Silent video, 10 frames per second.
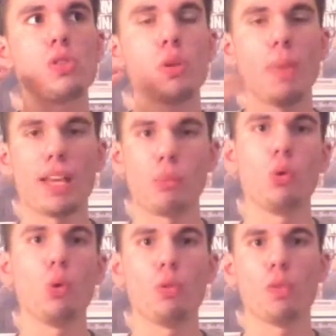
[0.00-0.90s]
to make a
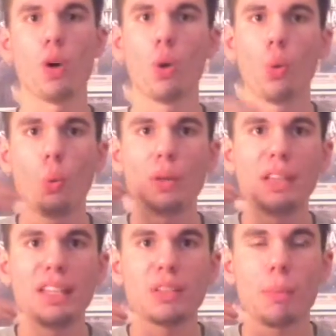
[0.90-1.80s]
move. We
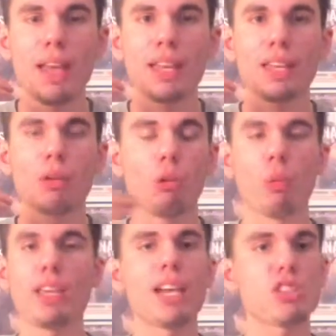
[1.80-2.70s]

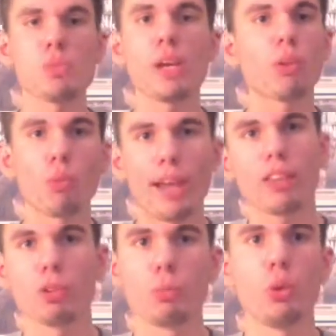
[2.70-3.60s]
can't just make a
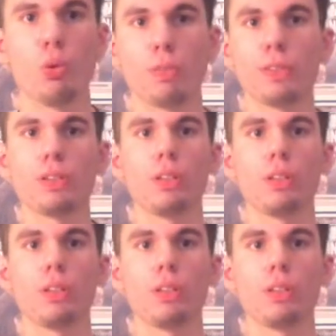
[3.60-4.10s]
regular move.